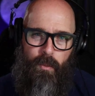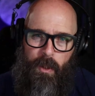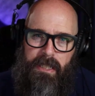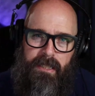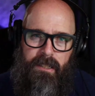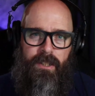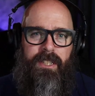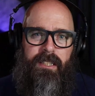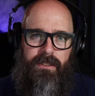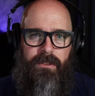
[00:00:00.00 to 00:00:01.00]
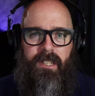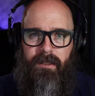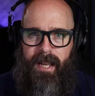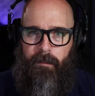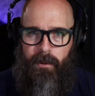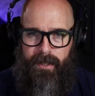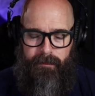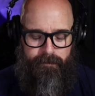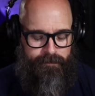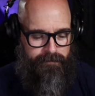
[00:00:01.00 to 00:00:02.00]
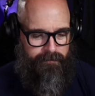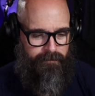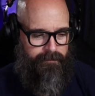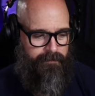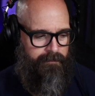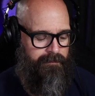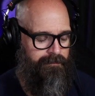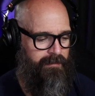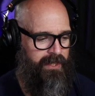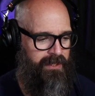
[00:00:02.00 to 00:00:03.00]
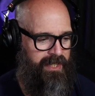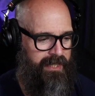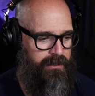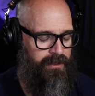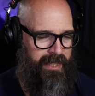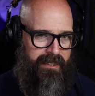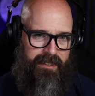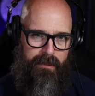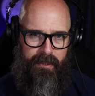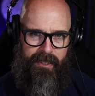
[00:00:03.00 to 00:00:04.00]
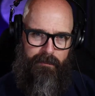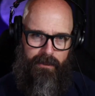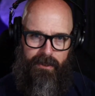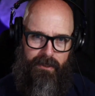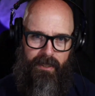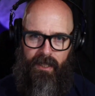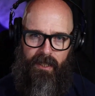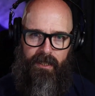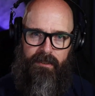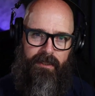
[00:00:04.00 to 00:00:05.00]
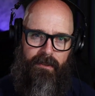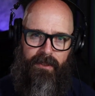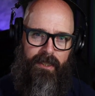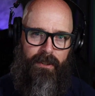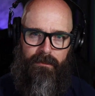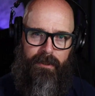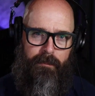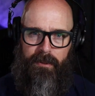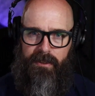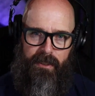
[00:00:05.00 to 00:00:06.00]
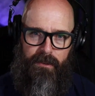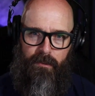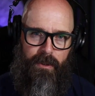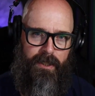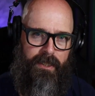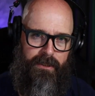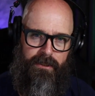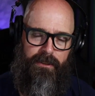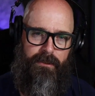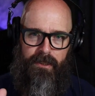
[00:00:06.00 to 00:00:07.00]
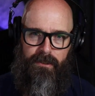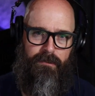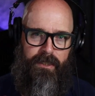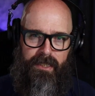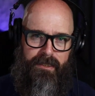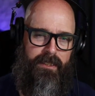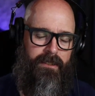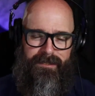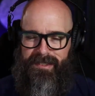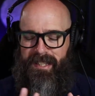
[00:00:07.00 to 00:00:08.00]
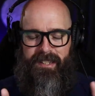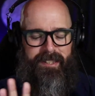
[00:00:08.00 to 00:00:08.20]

really looking to collaborate, then trying to say like I'm doing 73% of the work and you're doing 20, you know,